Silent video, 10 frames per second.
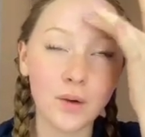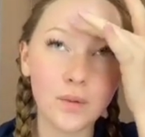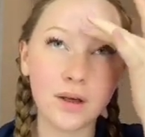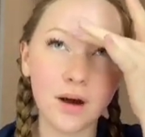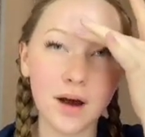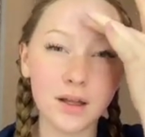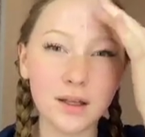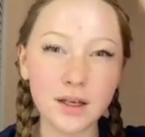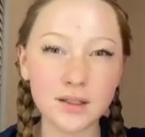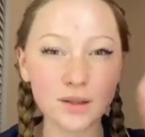We got
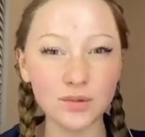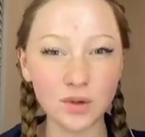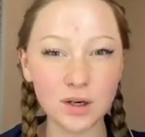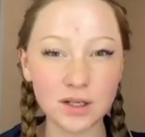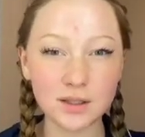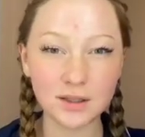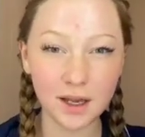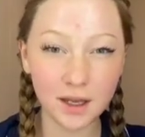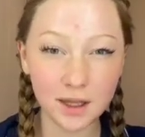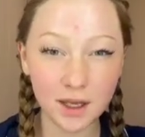like some sort of
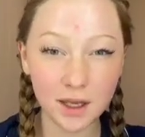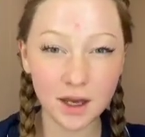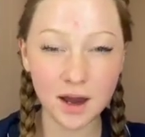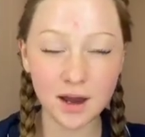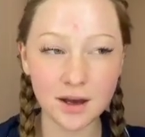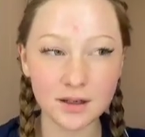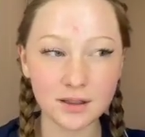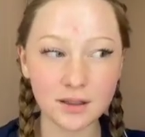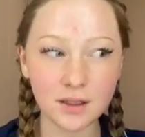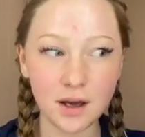steak thing
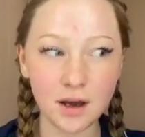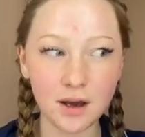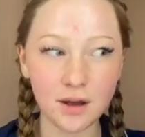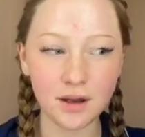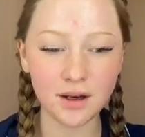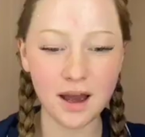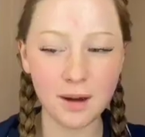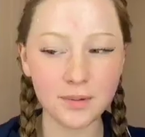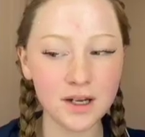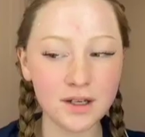as an
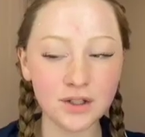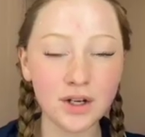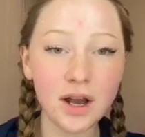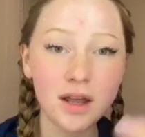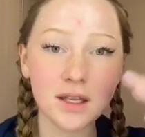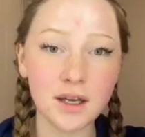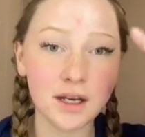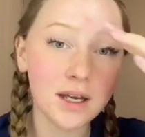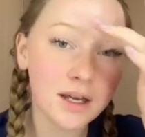appetizer, and then